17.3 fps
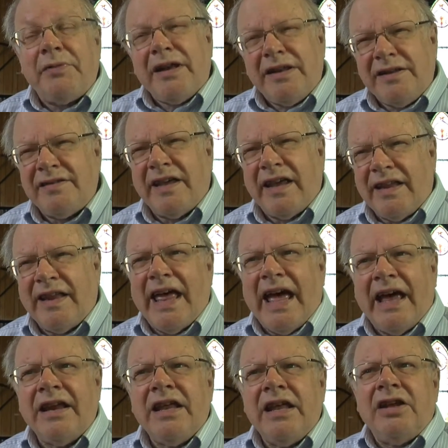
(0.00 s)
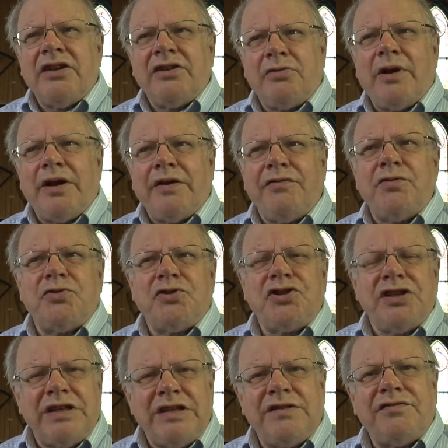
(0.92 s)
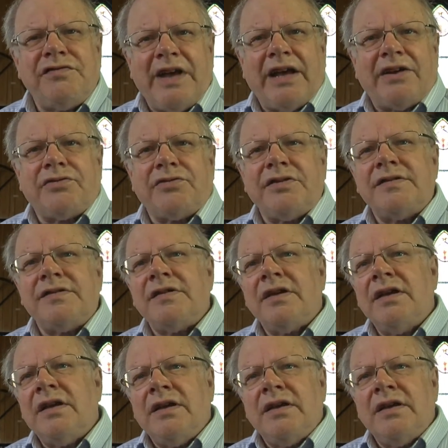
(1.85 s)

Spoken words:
When I say a lot, quite a few cheese factories,